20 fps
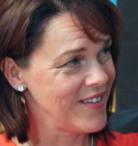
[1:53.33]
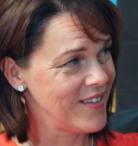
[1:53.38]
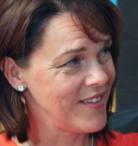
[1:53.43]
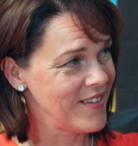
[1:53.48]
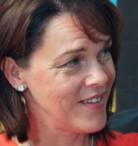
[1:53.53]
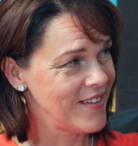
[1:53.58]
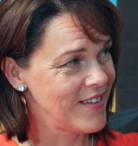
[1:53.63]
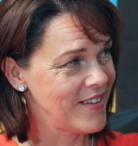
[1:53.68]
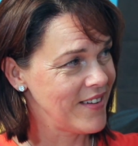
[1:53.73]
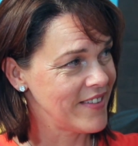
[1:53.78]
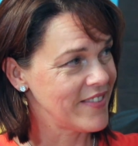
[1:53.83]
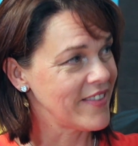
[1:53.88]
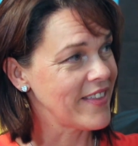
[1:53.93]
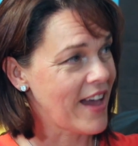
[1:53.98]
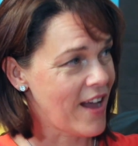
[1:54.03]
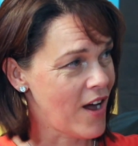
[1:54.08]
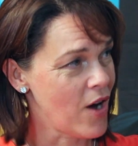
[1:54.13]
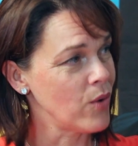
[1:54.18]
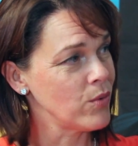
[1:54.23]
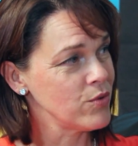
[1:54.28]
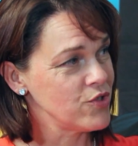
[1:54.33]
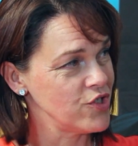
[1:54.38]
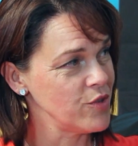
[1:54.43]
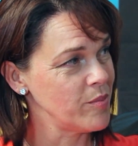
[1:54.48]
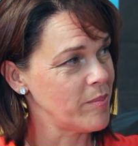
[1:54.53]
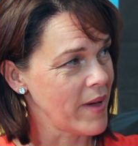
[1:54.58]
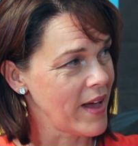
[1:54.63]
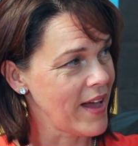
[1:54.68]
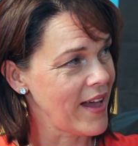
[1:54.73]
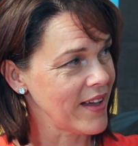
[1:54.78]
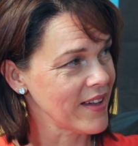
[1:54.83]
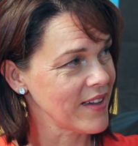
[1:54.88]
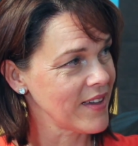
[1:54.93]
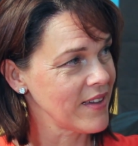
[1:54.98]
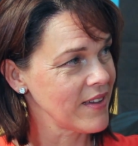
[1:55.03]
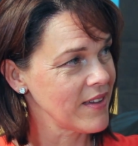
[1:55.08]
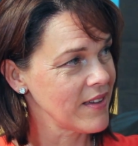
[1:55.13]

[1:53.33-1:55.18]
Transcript: That holds you back.